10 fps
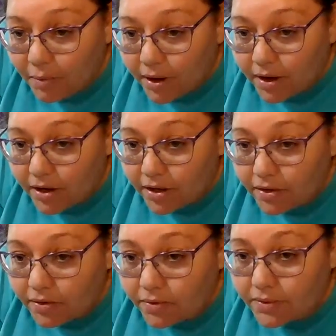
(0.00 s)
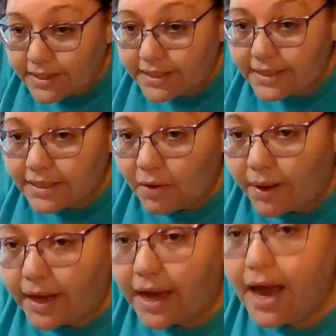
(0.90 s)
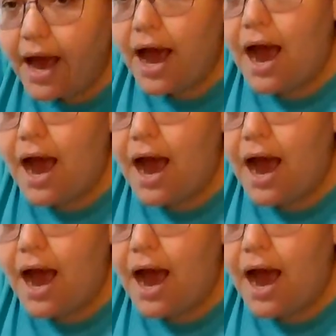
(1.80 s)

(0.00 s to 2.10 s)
What are you sewing?